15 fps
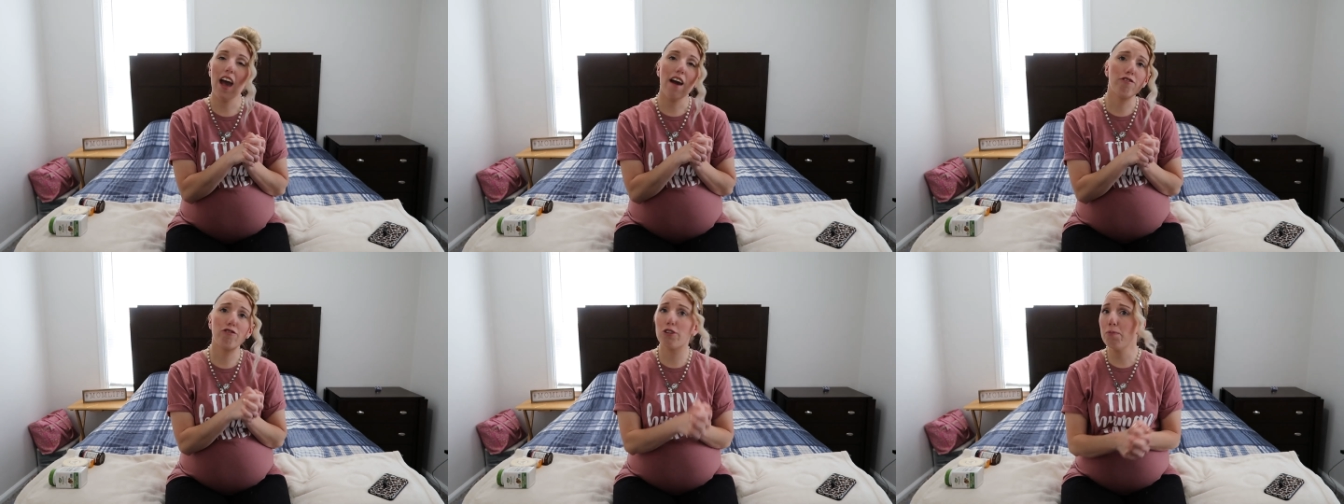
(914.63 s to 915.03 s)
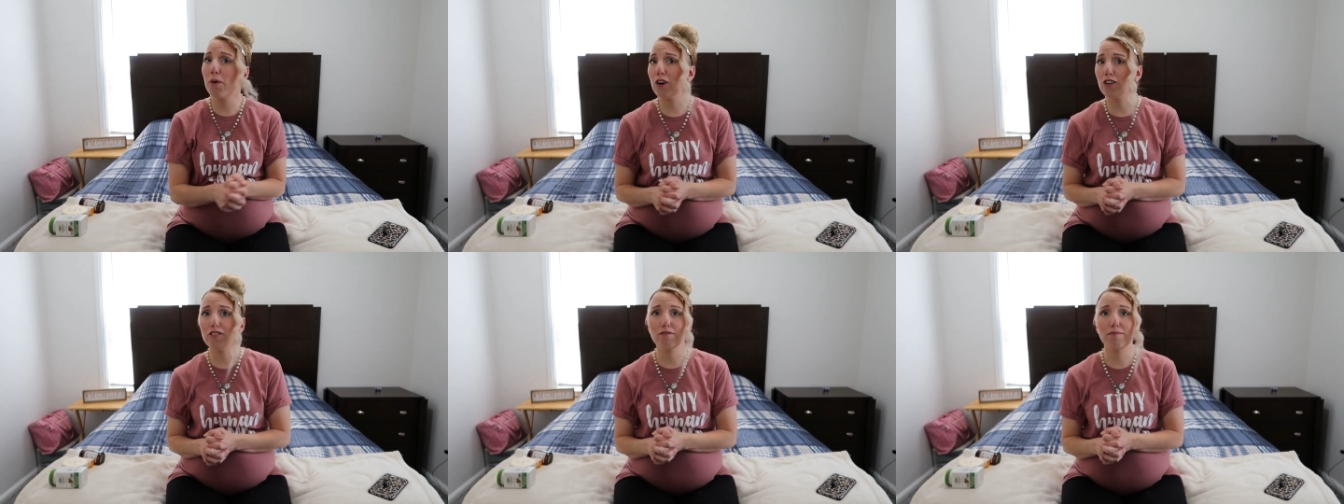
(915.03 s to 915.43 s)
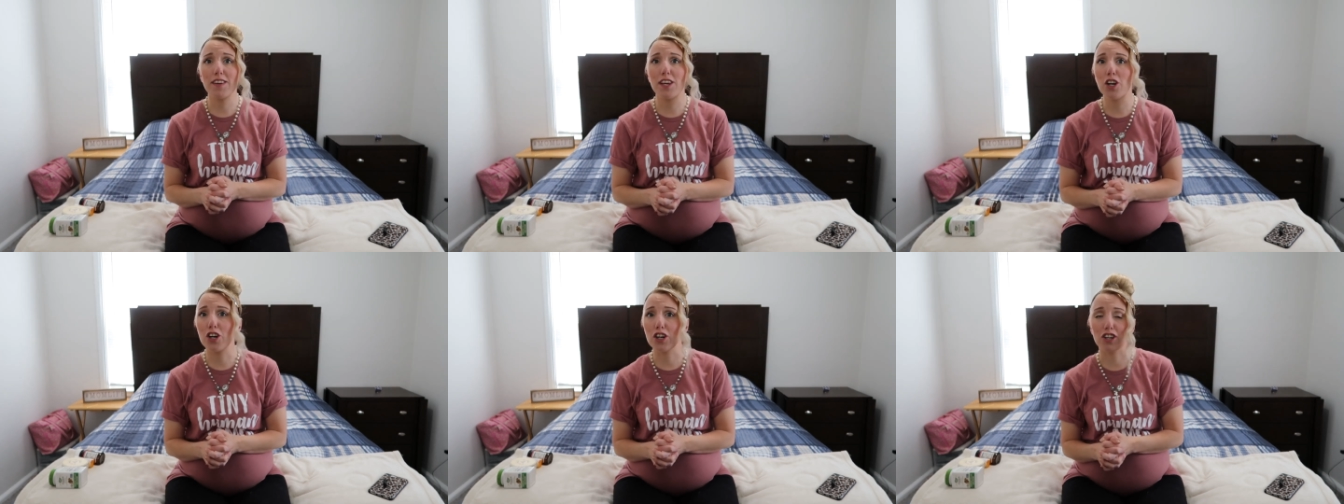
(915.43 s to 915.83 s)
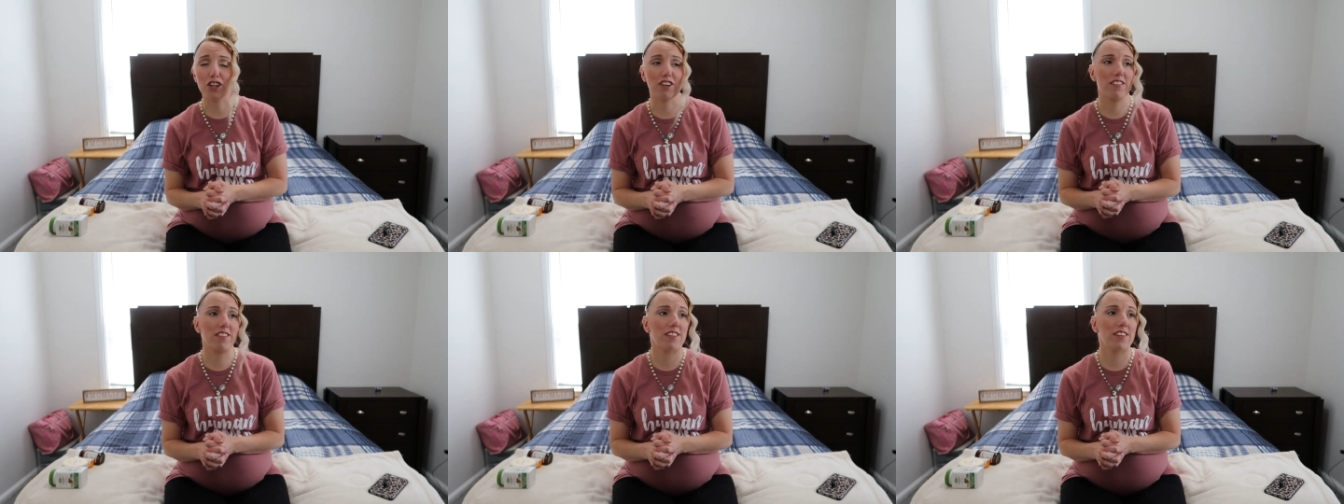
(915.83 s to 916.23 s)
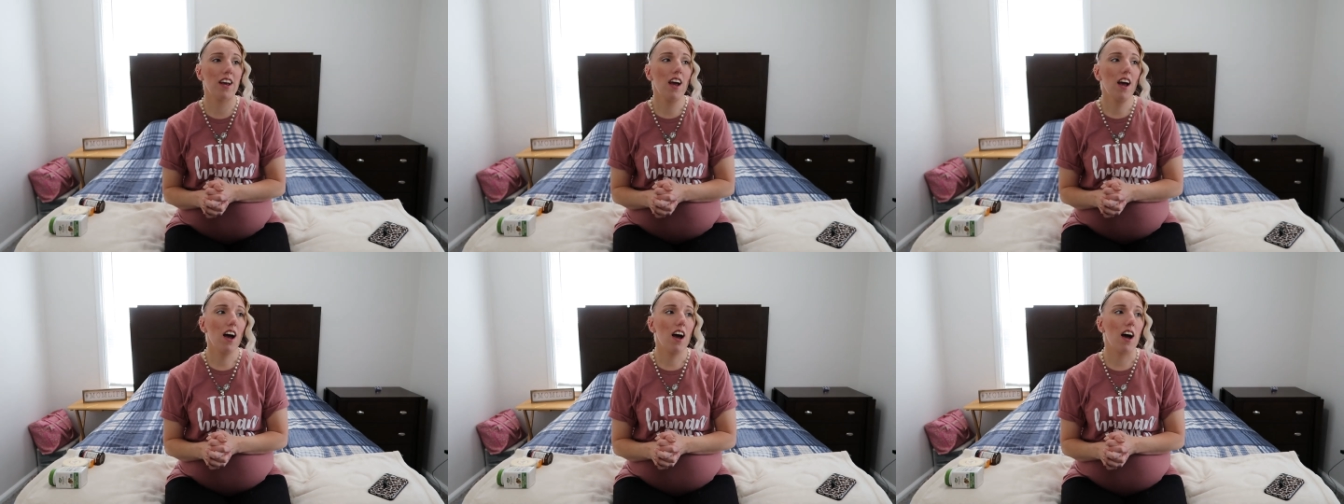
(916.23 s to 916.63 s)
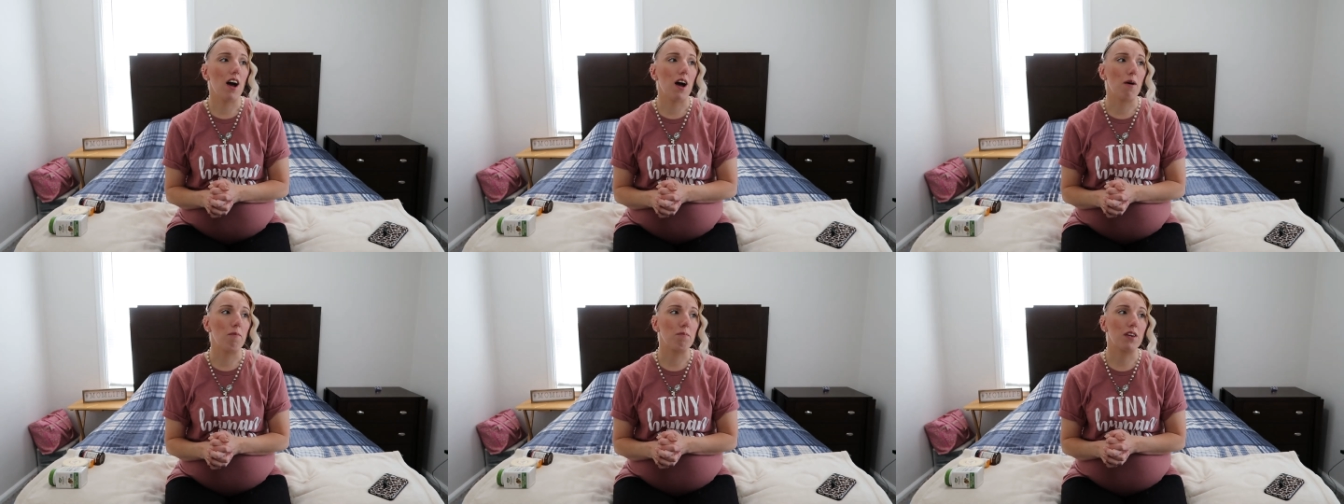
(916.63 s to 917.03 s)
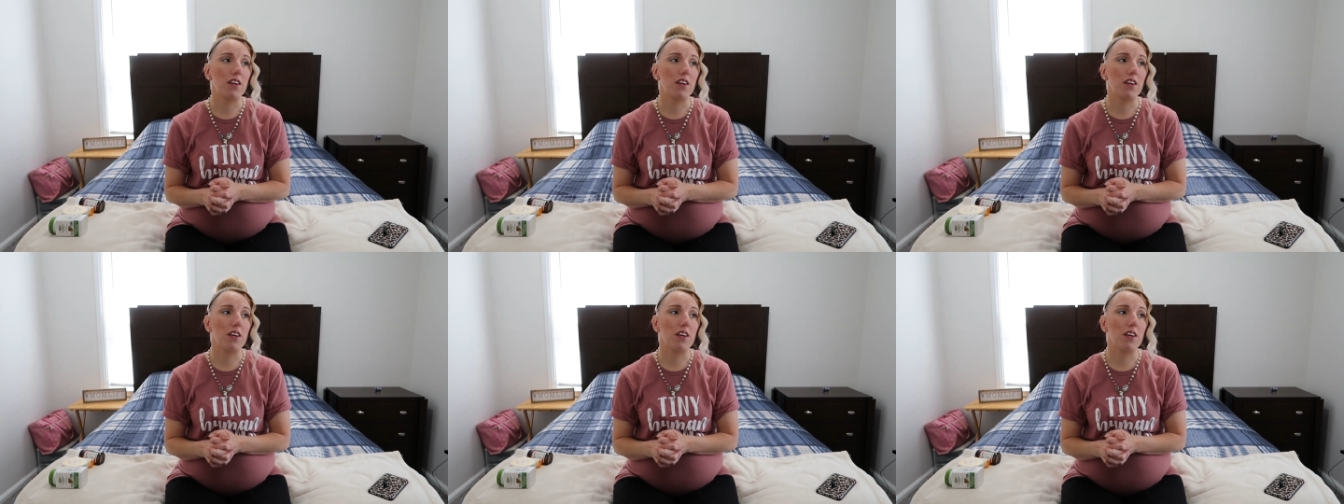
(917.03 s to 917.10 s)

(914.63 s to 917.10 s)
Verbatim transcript: Every part of me hurt, um,